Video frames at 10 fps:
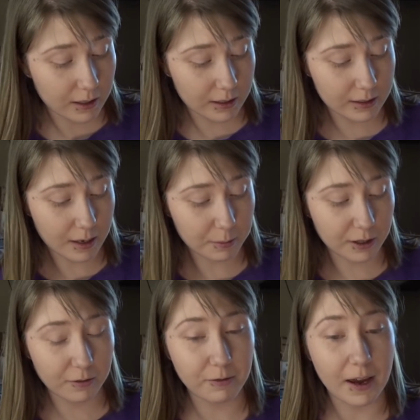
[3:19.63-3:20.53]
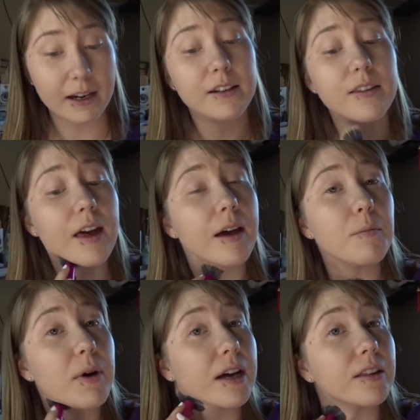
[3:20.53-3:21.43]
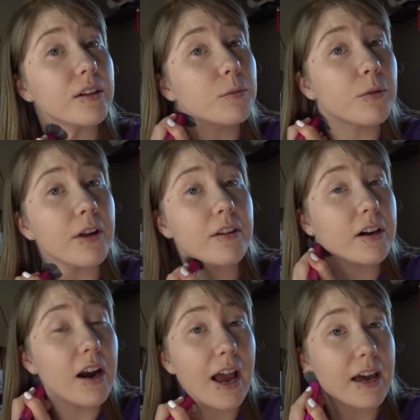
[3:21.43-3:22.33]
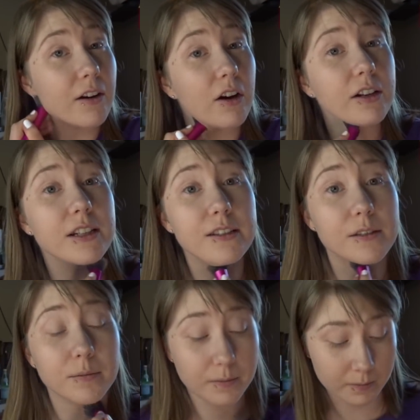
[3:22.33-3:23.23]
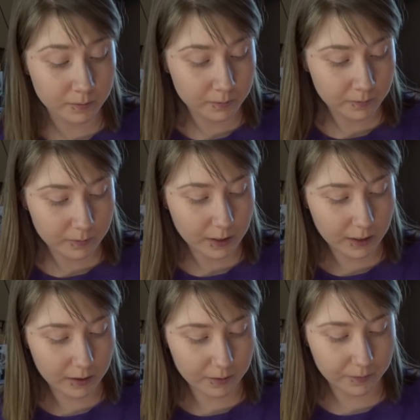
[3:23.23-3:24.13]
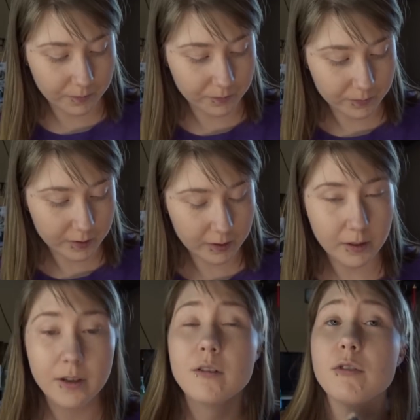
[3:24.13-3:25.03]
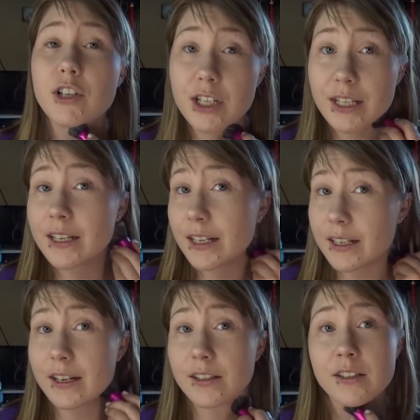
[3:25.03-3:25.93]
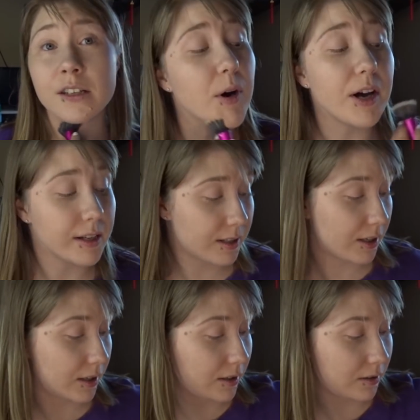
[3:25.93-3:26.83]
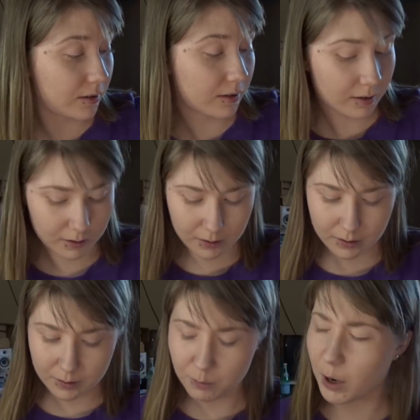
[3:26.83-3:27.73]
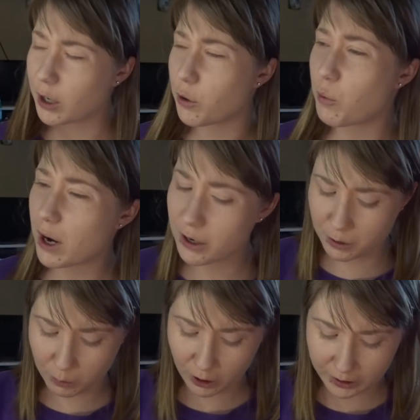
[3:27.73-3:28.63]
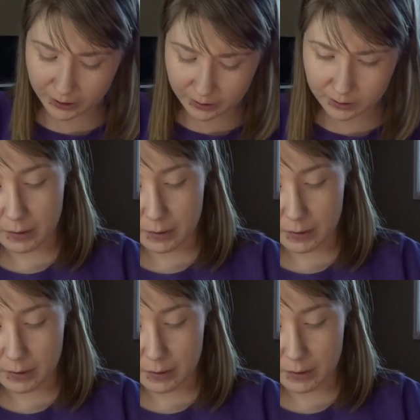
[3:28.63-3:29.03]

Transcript: accept the fact that my little brother had autism, um, which he did, he does, but Marco, why are you barking?